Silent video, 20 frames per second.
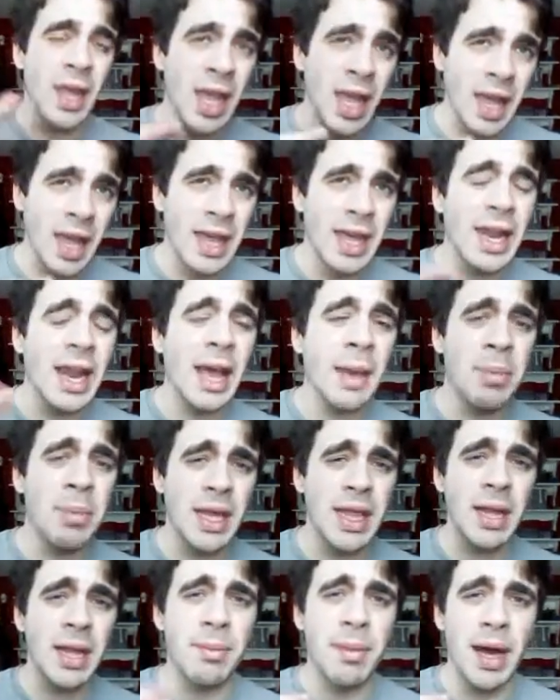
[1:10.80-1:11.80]
And then I pick
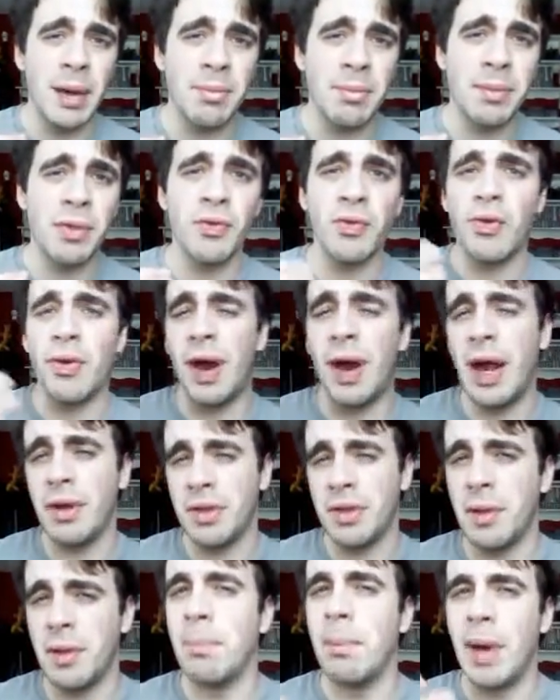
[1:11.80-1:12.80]
them up
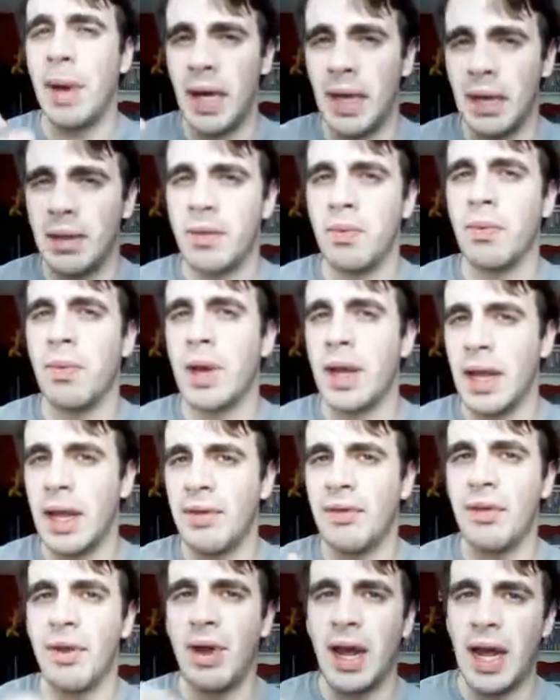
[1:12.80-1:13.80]
throughout the month
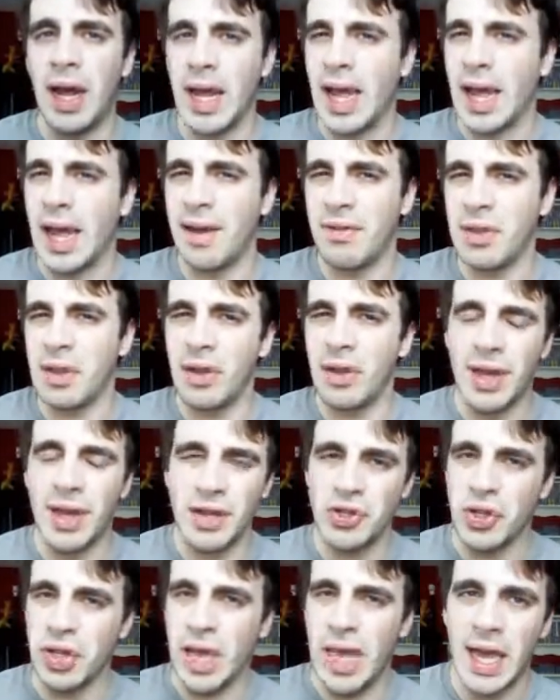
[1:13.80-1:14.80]
whenever I have a little
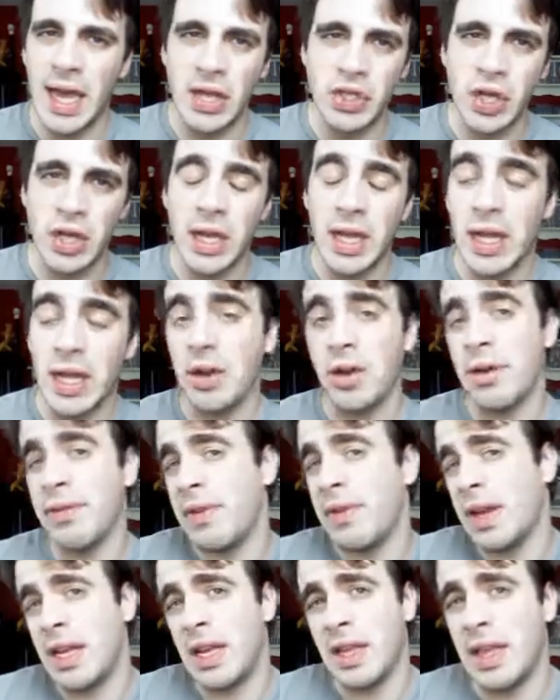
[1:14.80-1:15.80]
extra cash on hand, or if
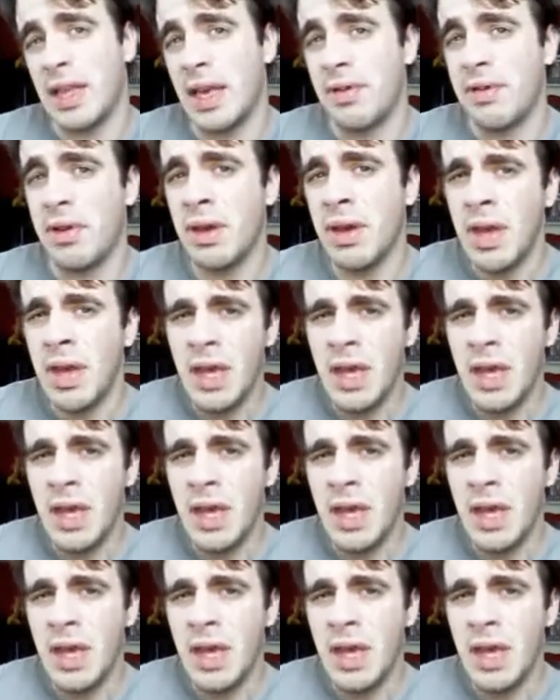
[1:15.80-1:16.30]
I just have a,